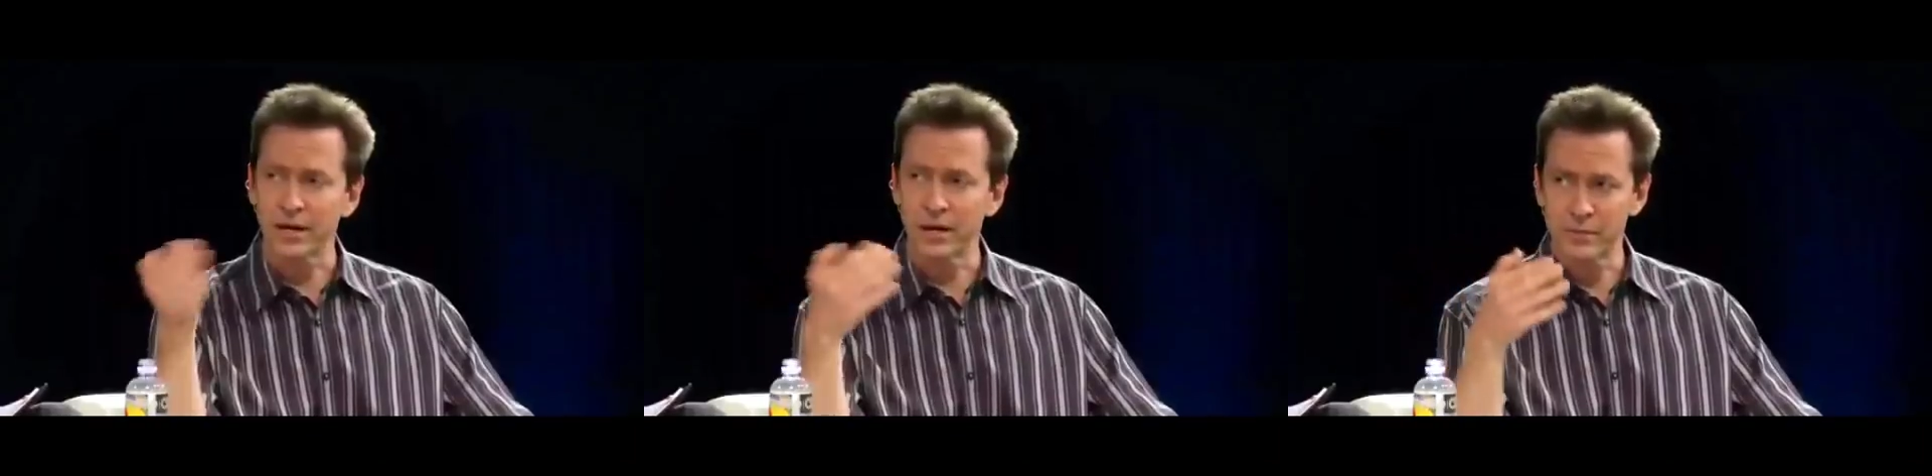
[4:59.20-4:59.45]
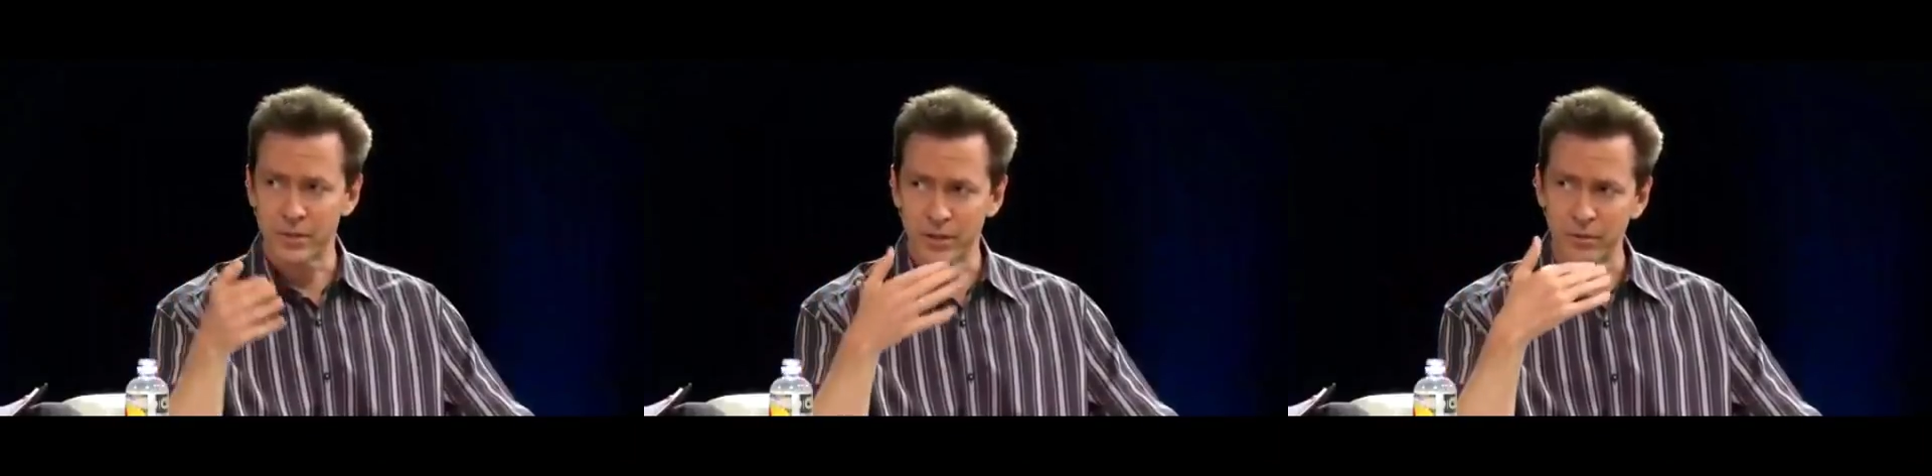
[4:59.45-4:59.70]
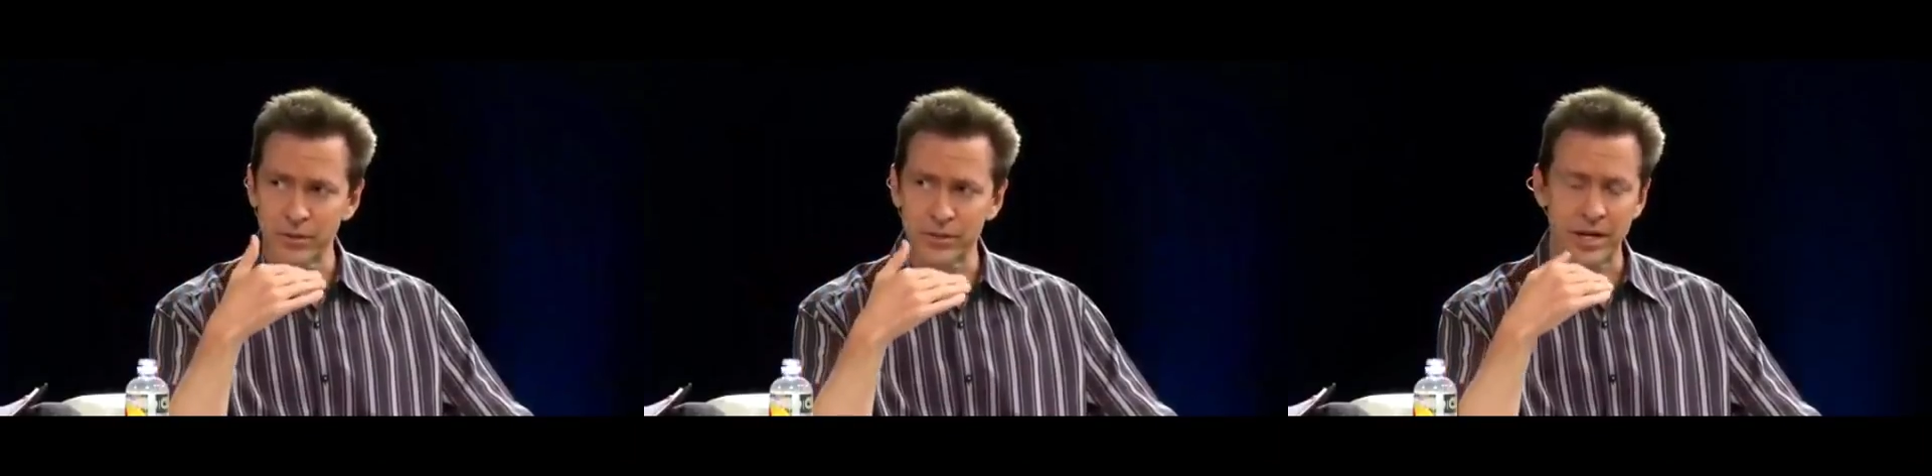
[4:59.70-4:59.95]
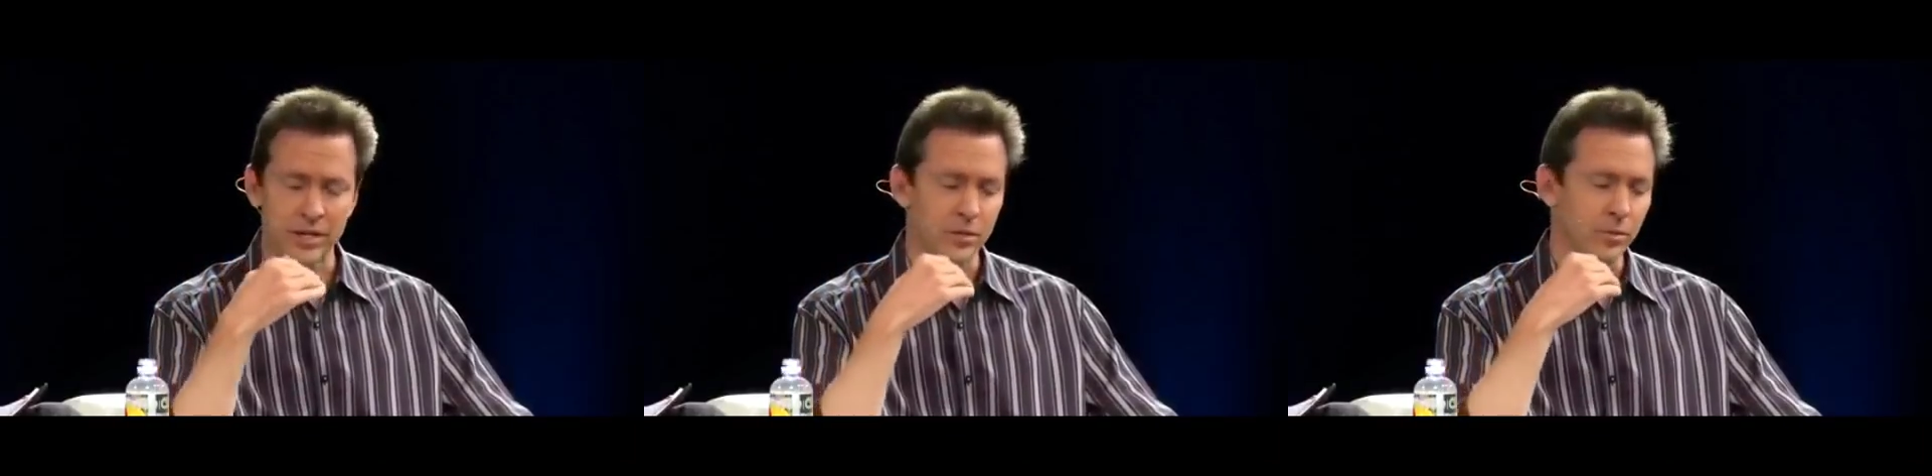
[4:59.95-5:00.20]
comes in with his
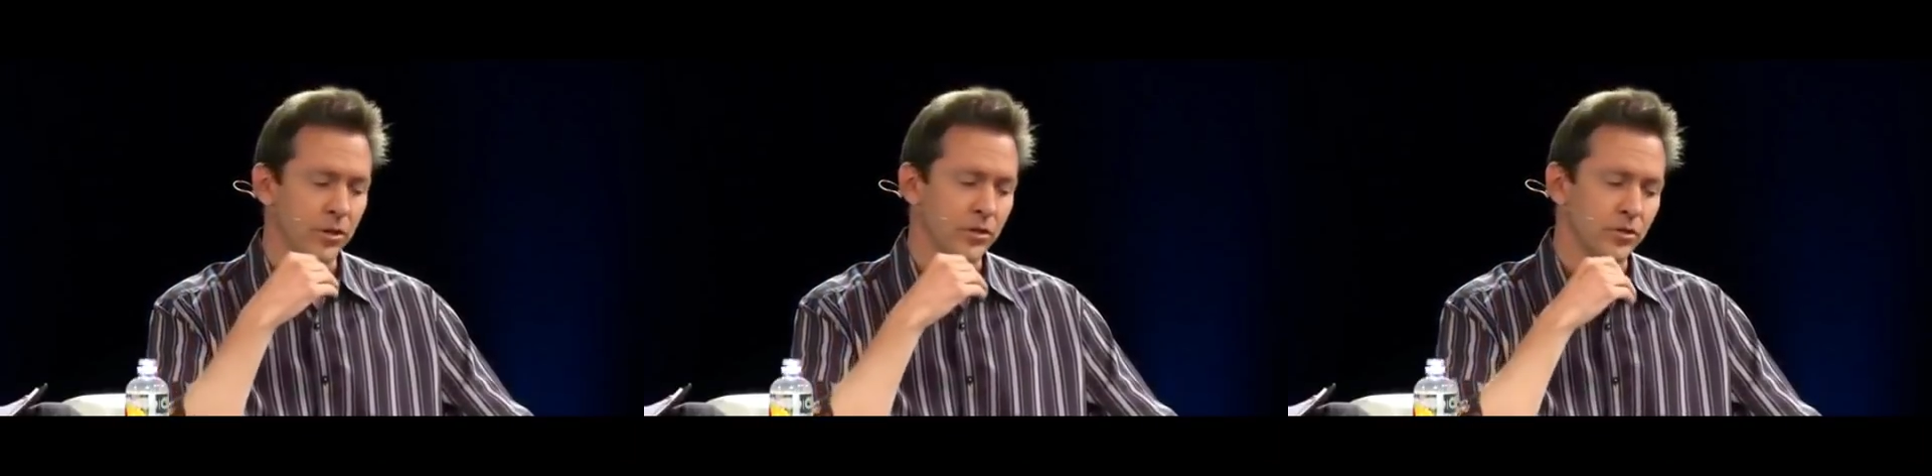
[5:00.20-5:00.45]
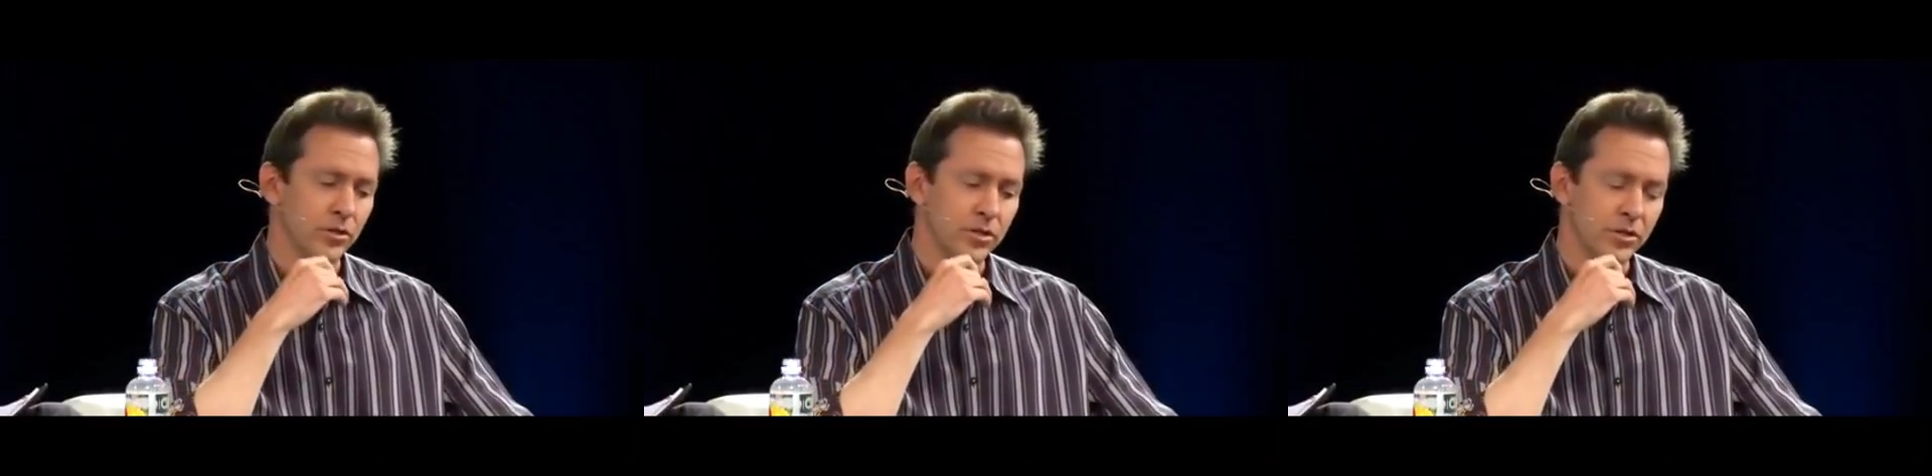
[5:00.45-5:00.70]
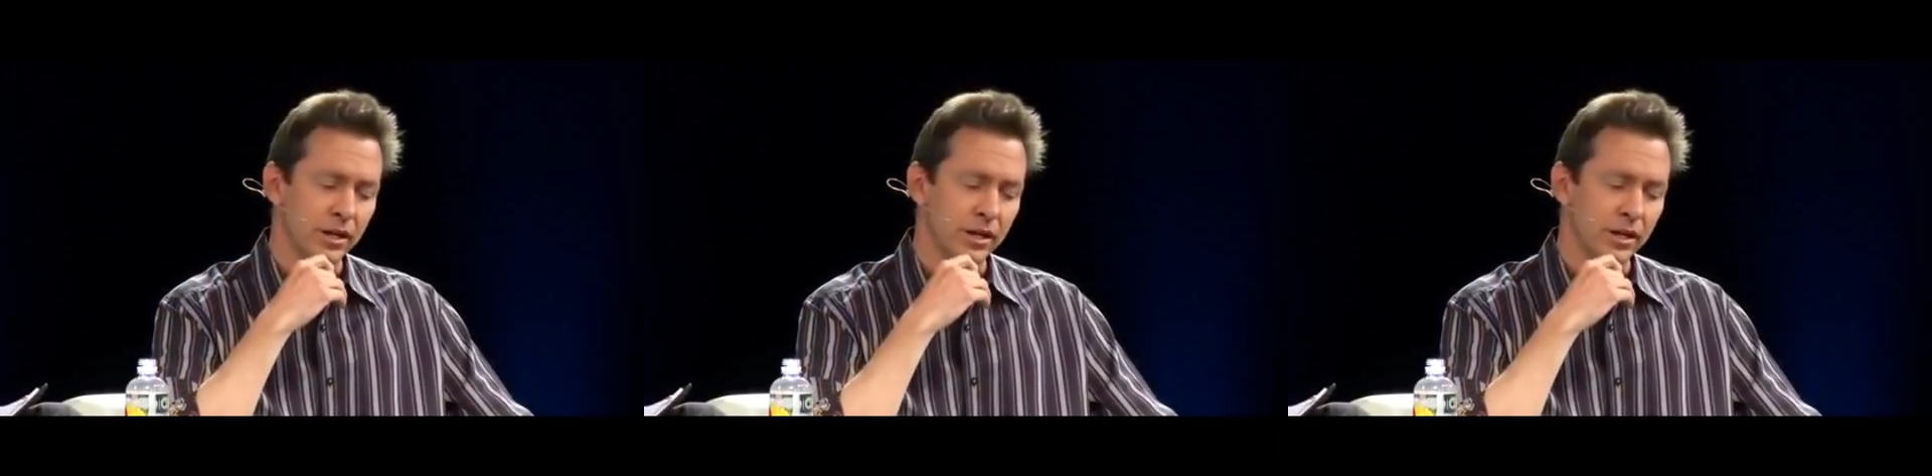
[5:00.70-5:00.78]
acupuncturist,